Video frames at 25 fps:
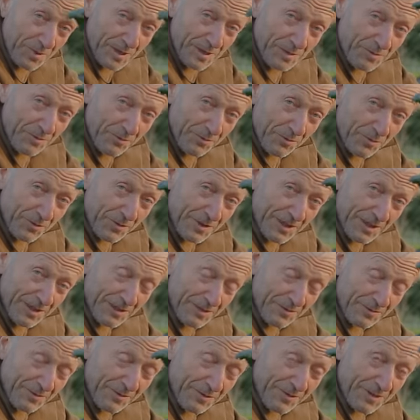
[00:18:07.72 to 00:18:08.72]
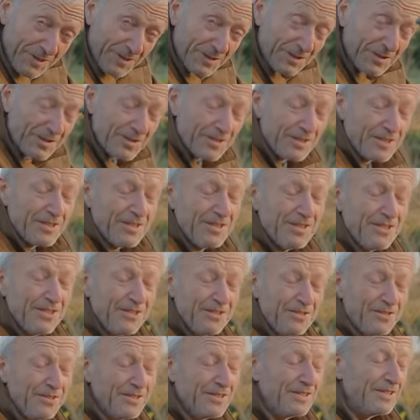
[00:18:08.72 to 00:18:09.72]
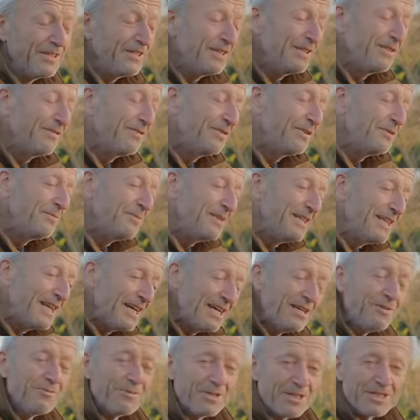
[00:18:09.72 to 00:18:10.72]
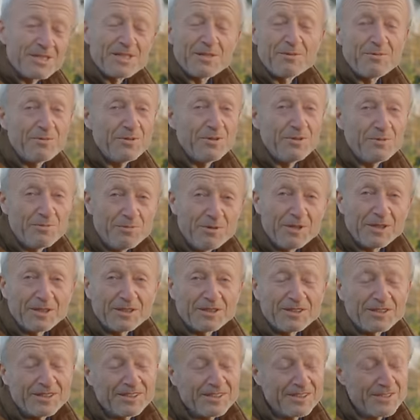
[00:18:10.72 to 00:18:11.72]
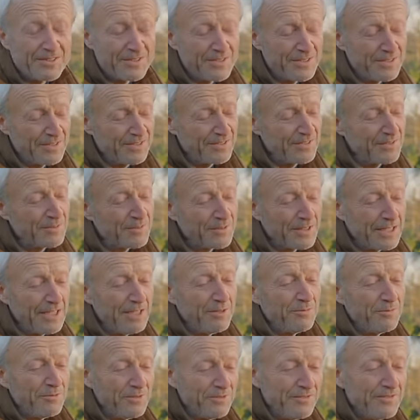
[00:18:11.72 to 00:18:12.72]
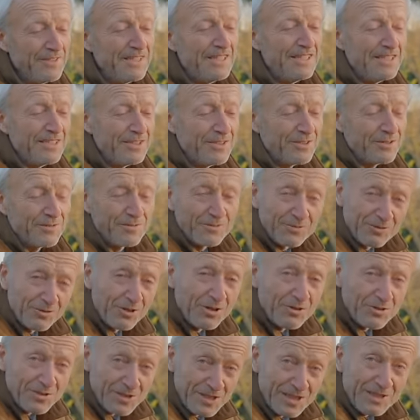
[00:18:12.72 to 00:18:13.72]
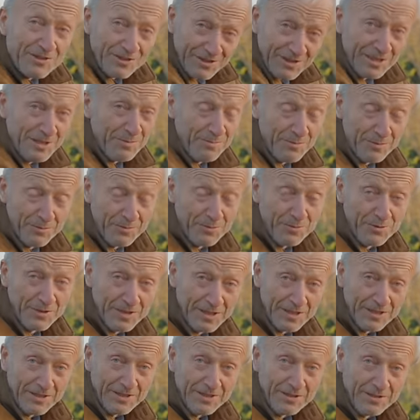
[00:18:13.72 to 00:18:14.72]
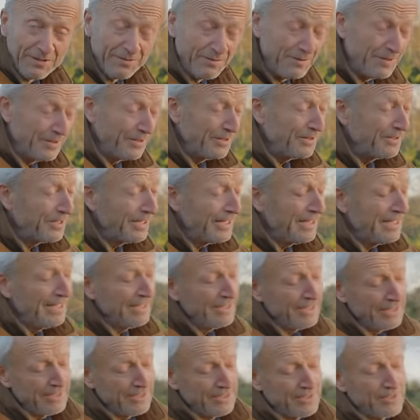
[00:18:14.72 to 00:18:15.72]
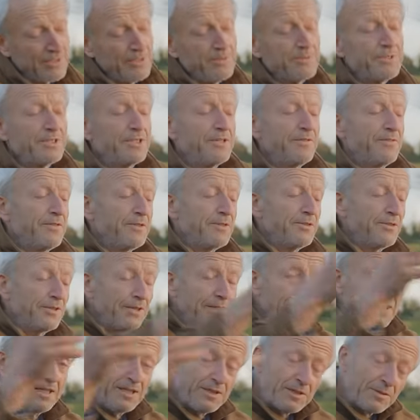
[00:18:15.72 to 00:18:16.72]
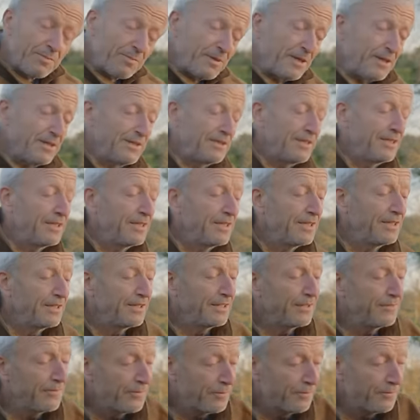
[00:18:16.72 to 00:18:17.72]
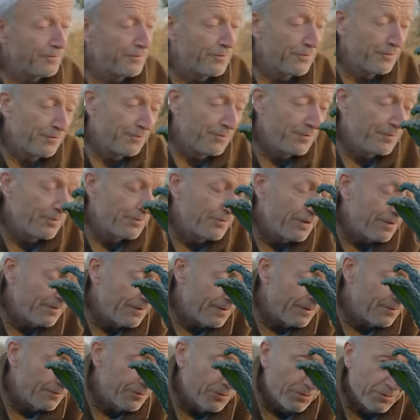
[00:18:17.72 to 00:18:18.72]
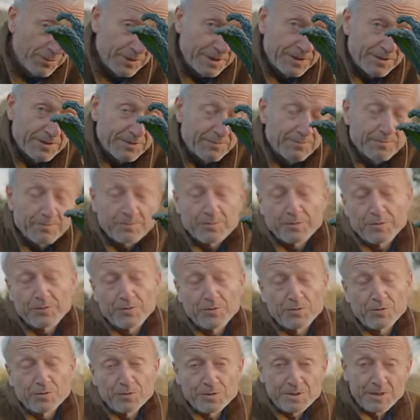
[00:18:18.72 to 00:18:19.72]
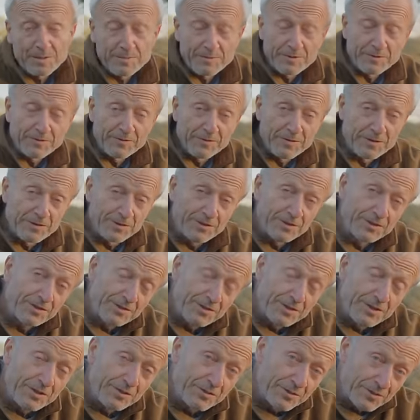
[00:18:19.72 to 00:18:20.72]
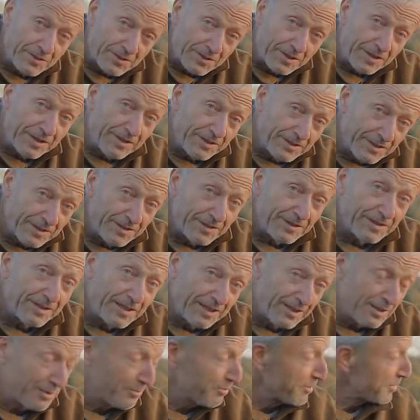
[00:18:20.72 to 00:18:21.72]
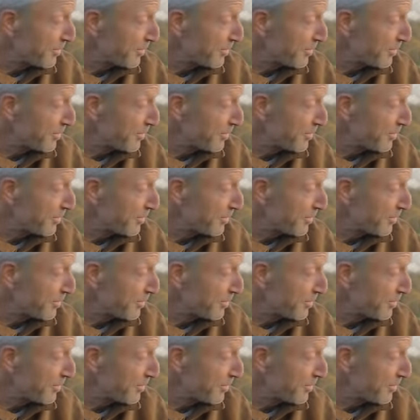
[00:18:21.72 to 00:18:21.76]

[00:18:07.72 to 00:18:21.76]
weeks before the onion finished, because I knew if it had been 8 weeks that wouldn't have worked, because the kale would have needed to grow seriously before the onion had finished. So I would say if you're doing an interplanting, give them roughly 4 weeks before something finishes that you could start, like the